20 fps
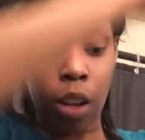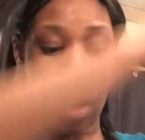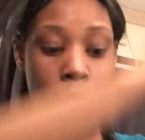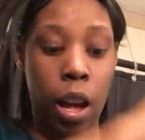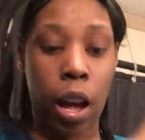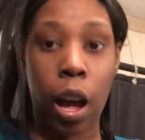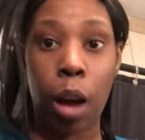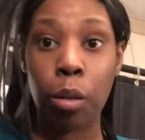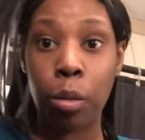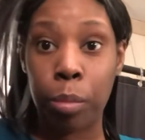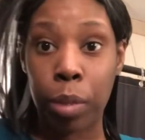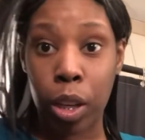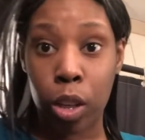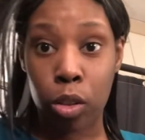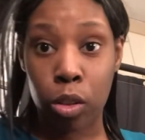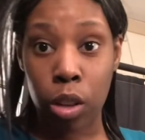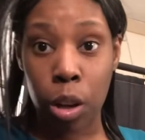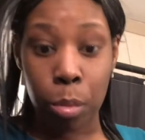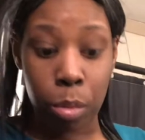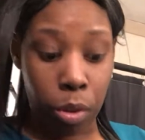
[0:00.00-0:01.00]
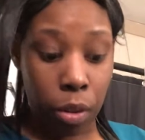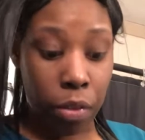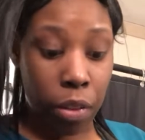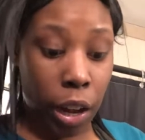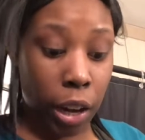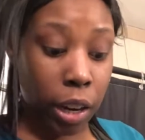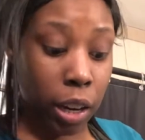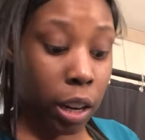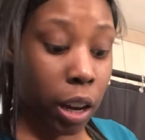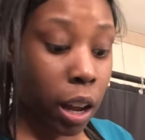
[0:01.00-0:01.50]
I would be in trouble if I
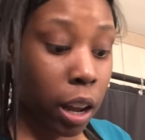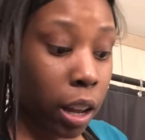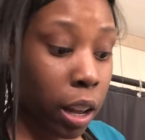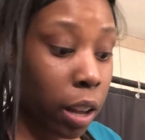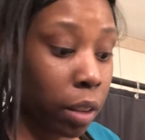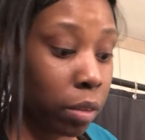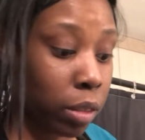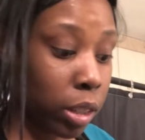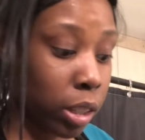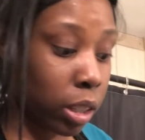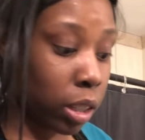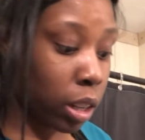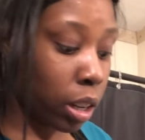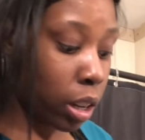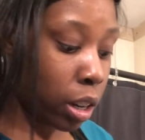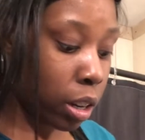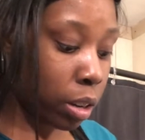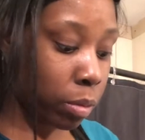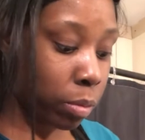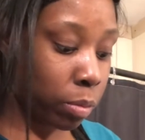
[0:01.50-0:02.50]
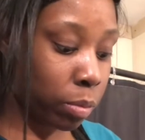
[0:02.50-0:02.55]
did not have this hair.